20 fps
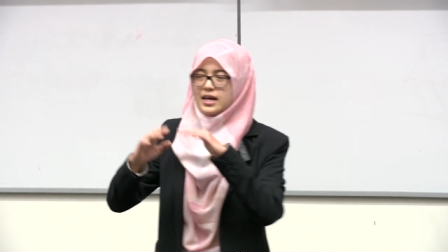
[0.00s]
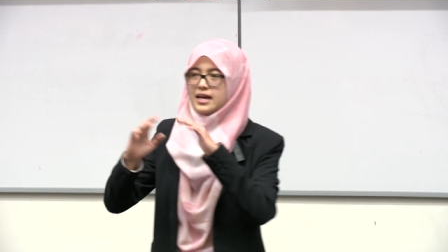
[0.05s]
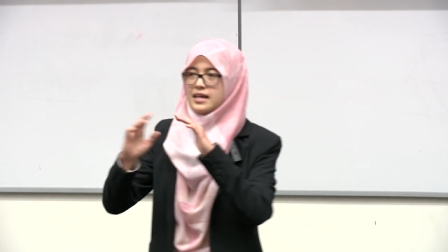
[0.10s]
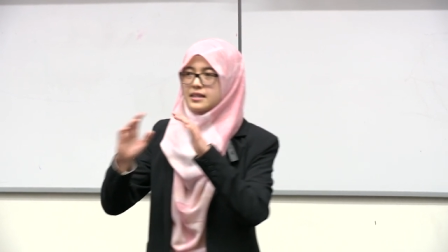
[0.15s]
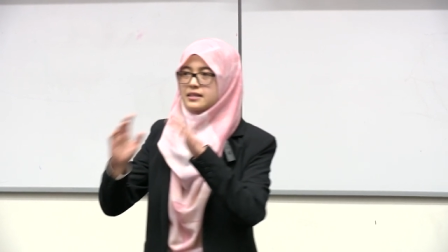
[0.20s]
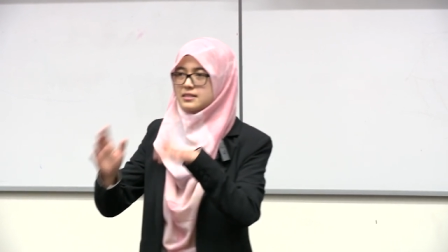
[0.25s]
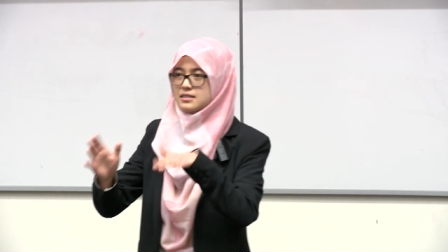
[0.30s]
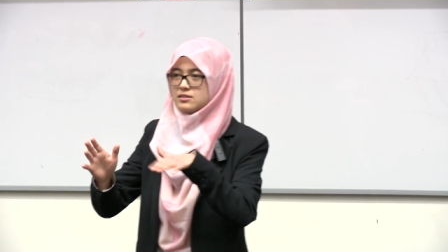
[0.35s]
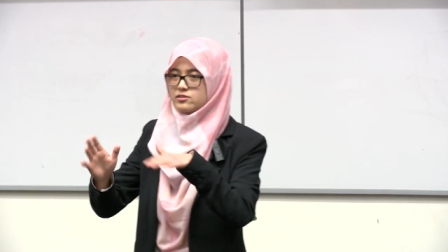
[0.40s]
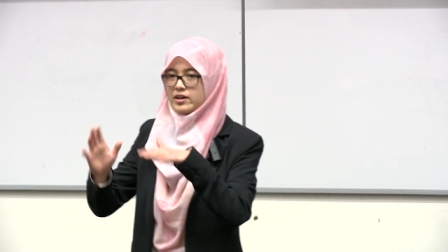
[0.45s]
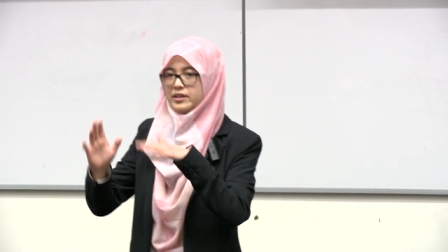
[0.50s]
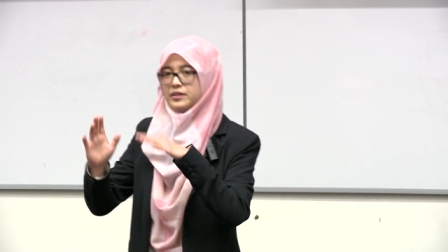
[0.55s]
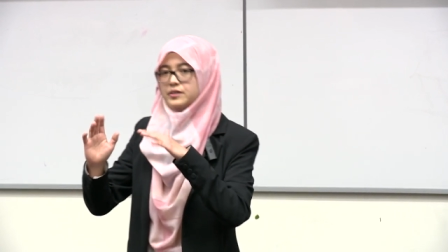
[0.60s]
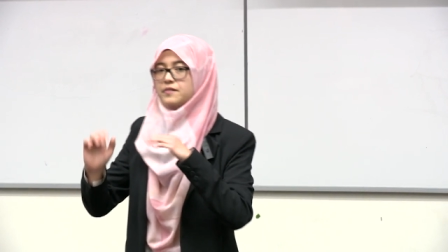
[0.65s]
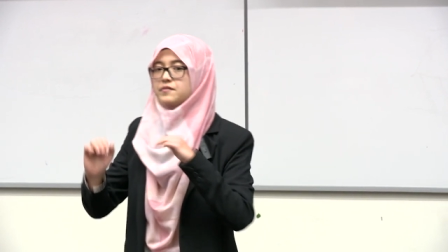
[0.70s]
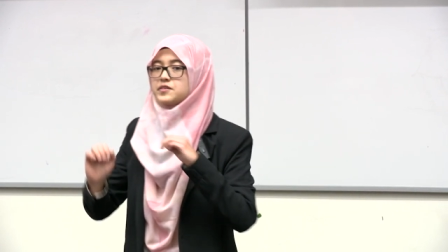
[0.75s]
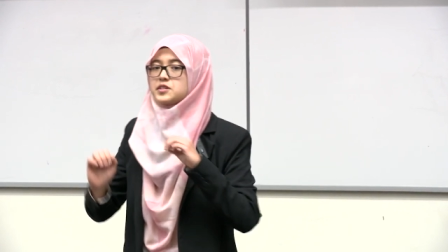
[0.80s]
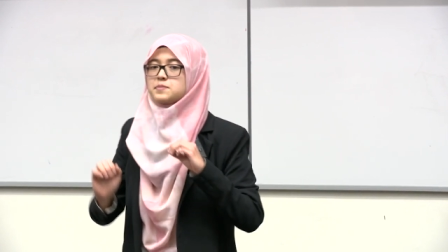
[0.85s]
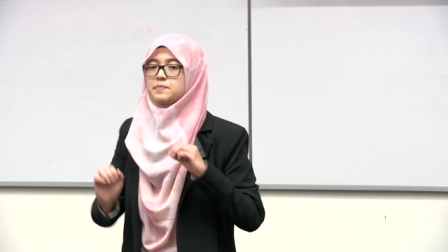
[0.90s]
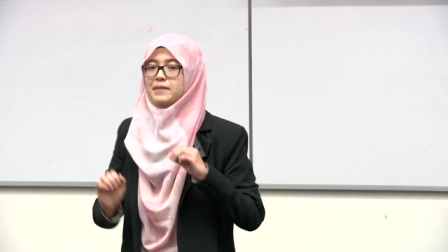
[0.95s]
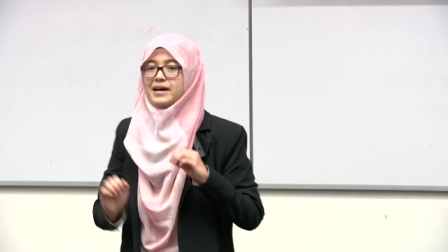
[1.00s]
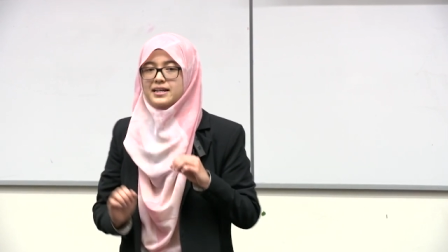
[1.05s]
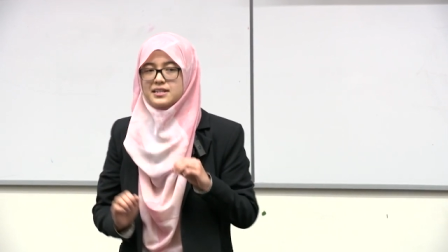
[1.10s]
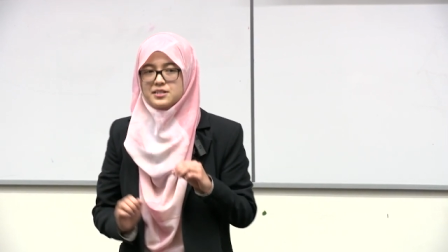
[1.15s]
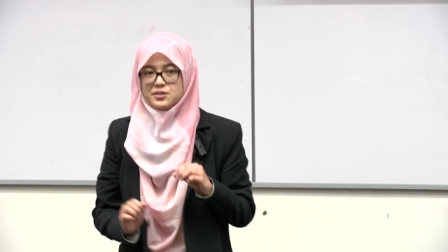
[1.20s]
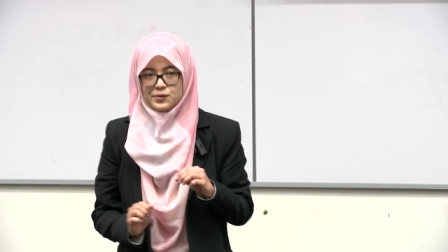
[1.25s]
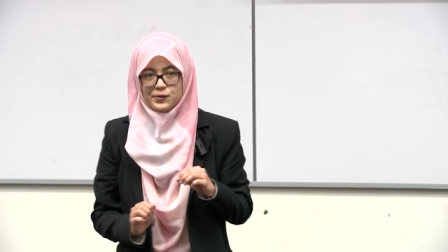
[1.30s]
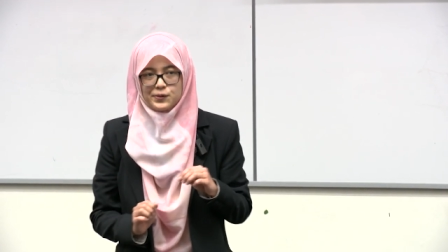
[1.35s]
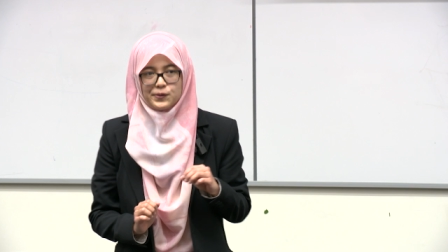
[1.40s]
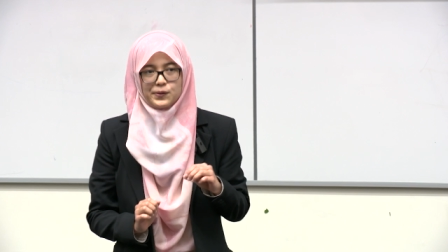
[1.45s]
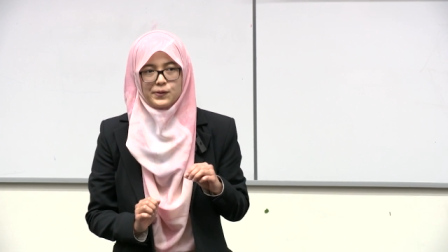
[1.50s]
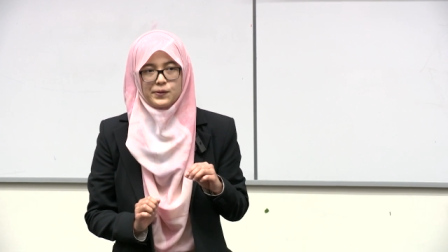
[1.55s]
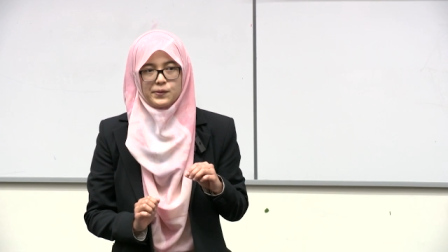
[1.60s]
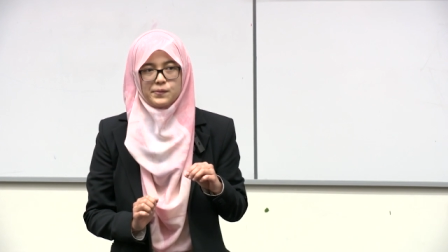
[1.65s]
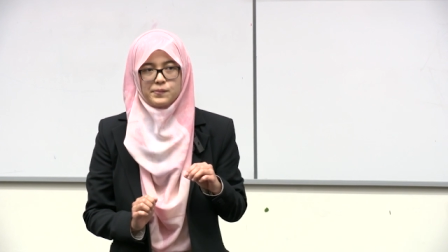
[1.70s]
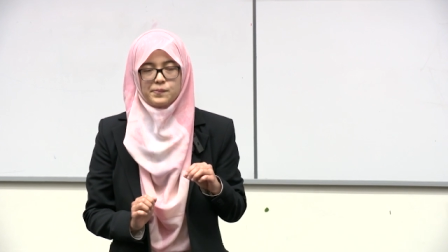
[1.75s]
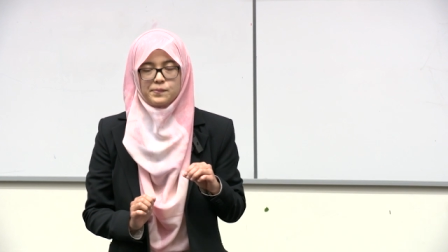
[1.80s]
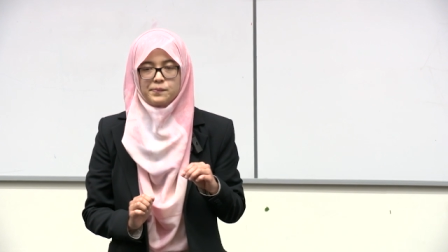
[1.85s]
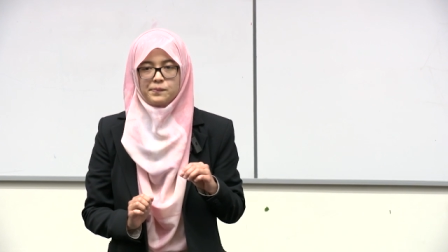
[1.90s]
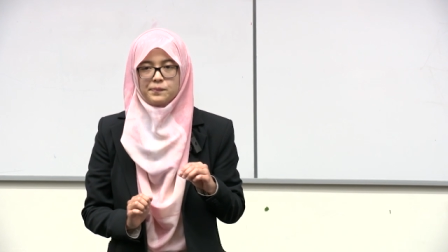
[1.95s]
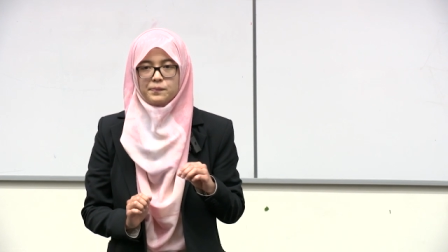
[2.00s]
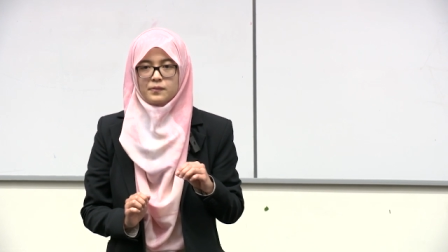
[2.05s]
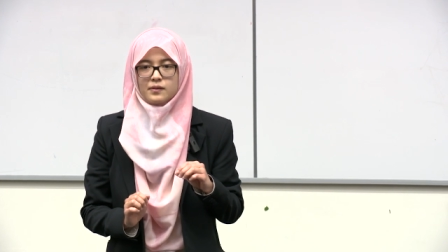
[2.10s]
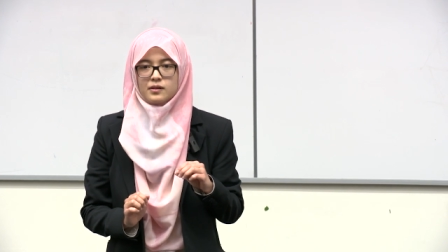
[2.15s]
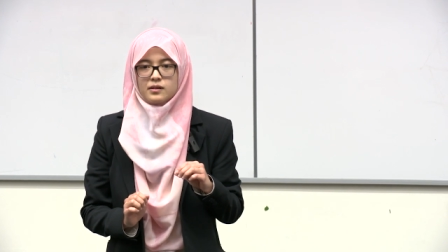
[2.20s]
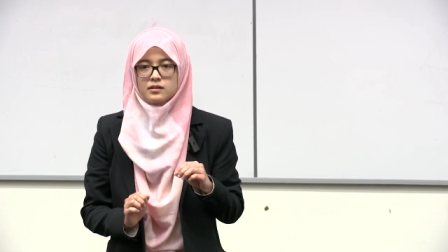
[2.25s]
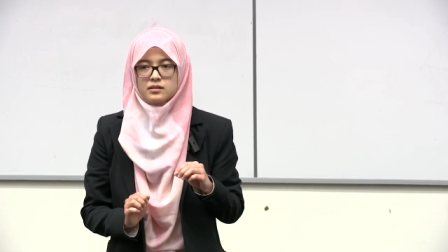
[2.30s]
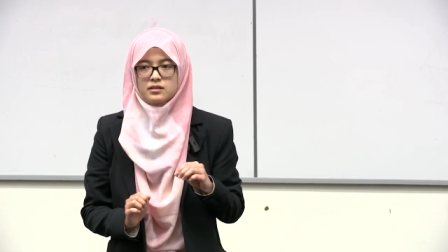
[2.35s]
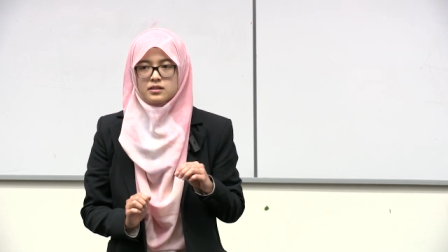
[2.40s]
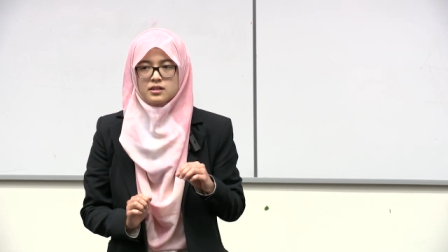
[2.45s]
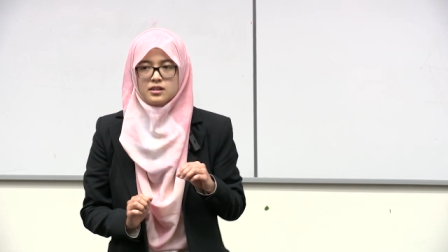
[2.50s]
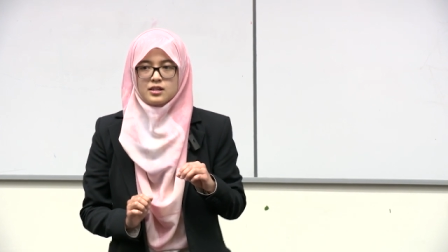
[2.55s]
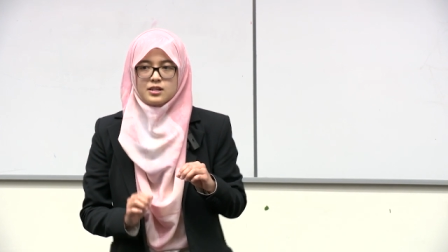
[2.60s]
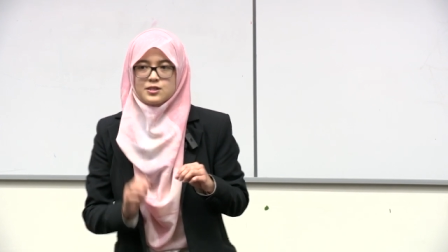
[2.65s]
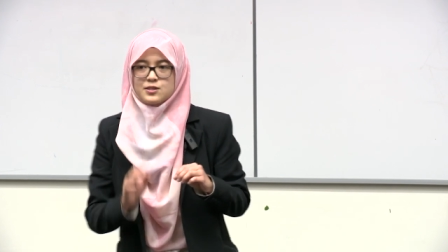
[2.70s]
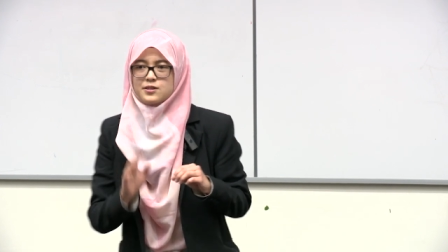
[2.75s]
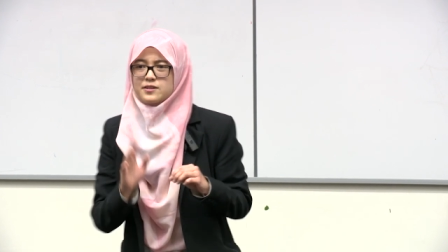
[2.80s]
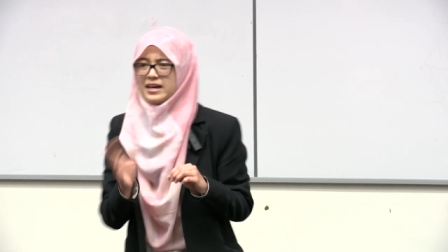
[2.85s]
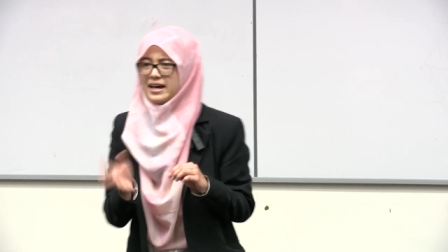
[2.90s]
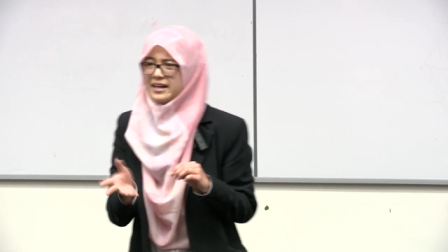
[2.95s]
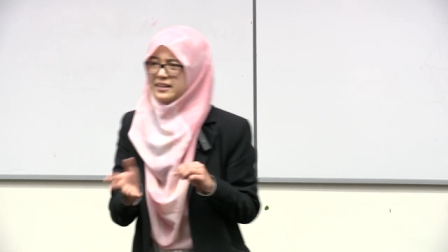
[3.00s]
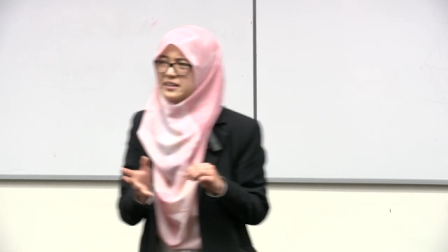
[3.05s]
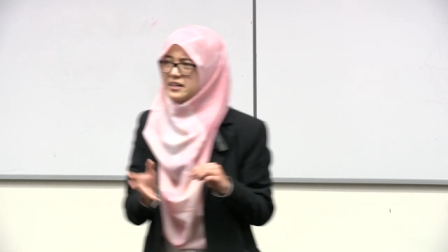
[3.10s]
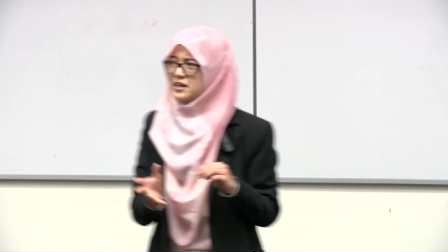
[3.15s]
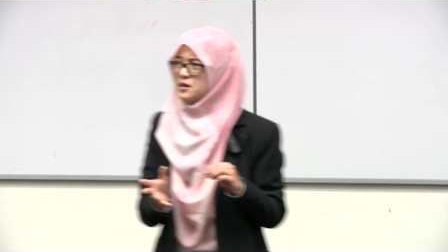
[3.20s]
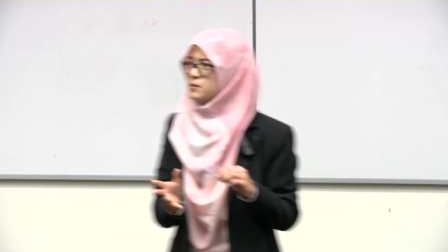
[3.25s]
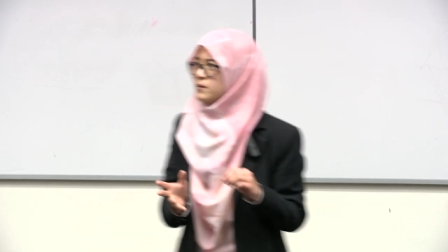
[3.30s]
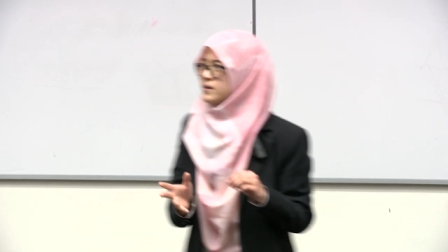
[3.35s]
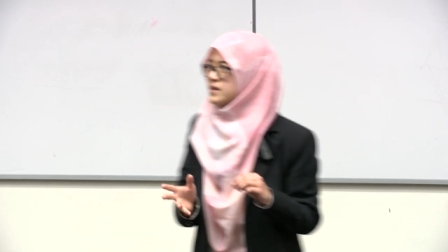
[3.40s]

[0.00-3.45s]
in the strength of the spine as a whole. So the idea